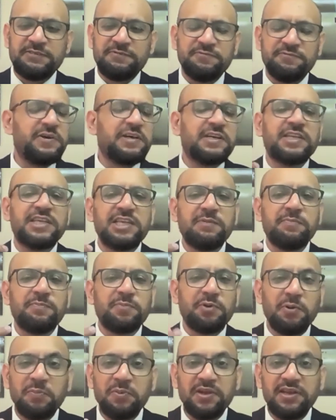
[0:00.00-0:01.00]
working
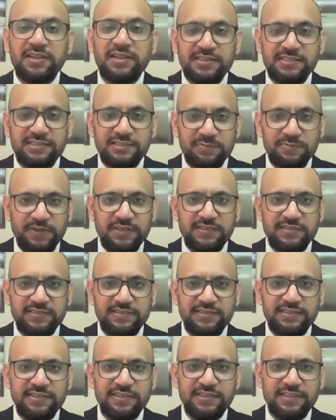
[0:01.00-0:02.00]
properly in
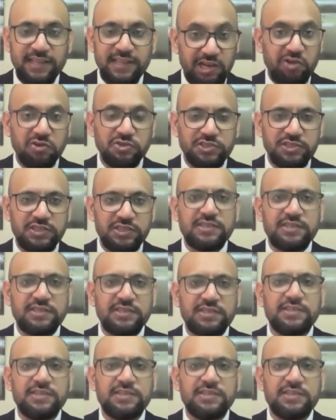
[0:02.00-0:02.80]
space. They launched it.